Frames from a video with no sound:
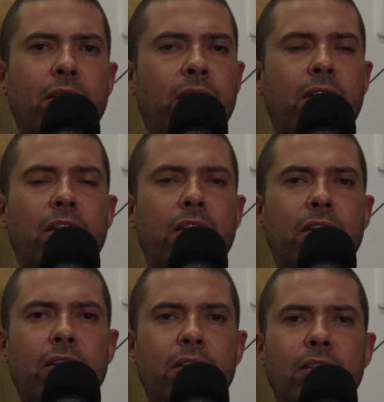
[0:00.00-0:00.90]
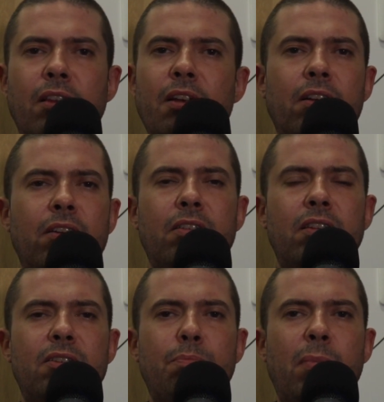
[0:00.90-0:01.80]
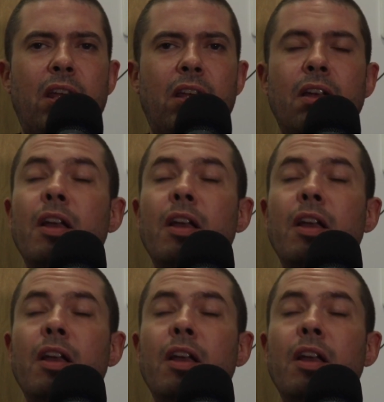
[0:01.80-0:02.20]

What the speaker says: Look at her. Like, goodness me.